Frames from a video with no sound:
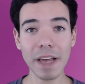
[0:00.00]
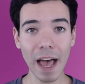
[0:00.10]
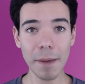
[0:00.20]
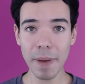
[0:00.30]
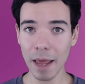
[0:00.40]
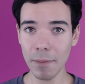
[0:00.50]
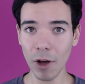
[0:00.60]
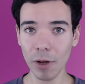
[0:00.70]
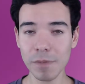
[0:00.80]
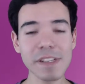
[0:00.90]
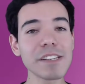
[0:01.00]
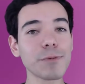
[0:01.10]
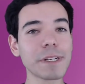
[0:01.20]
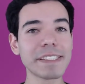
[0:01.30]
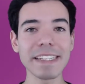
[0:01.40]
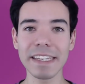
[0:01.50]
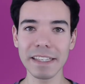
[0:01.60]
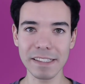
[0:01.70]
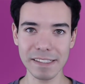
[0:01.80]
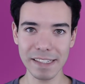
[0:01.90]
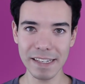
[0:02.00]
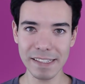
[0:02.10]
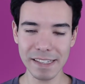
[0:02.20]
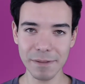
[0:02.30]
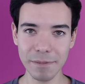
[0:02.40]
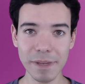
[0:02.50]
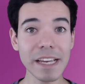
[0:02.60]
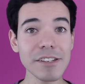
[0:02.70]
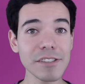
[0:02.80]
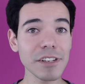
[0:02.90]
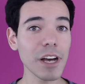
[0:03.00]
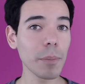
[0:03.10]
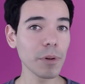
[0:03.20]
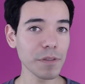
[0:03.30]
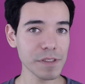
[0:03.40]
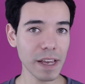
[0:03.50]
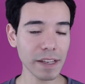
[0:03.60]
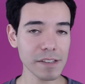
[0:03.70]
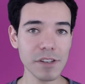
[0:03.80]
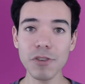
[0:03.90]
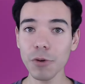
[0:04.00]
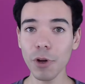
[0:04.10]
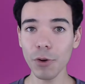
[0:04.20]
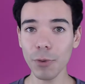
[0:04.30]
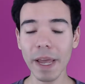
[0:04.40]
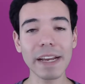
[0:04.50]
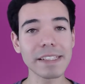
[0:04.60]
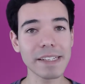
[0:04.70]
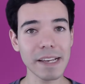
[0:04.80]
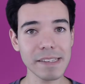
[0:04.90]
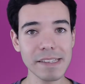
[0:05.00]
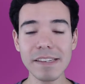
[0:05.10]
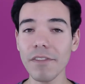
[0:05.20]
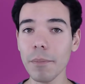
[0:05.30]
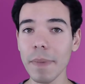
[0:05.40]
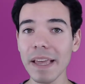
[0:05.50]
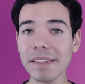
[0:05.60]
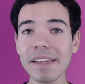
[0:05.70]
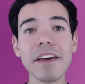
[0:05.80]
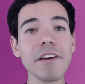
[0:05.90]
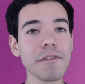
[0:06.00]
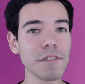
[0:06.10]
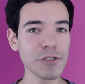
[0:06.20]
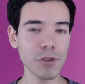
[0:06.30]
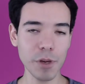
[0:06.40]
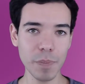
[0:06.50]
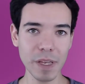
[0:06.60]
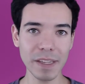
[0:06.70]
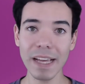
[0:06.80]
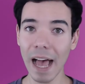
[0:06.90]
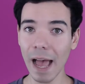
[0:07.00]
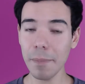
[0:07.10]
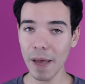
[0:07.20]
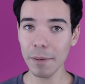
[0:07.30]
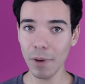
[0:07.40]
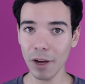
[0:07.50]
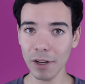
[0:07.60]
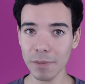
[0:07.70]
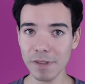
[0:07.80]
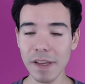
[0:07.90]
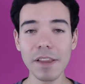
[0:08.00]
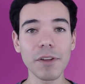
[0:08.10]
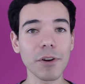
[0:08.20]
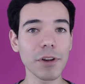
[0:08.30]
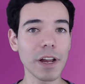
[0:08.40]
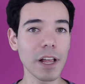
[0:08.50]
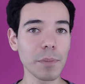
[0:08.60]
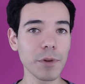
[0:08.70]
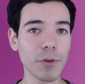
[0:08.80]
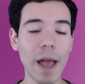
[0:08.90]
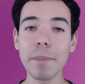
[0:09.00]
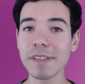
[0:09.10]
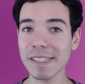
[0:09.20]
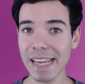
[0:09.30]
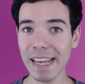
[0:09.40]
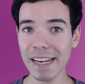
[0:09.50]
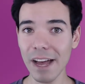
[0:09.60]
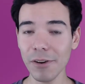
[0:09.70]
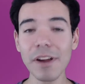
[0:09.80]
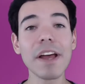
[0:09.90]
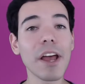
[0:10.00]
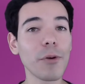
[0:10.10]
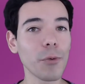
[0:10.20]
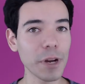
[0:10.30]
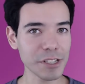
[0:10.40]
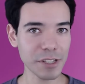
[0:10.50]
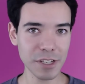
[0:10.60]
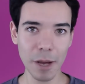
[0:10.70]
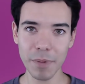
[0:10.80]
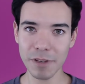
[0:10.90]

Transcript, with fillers: iPad mockups is ridiculously easy. In just a couple of seconds, you can create dozens of amazing, visually appealing iPad mockups that are going to help your app stand out and reach the top of the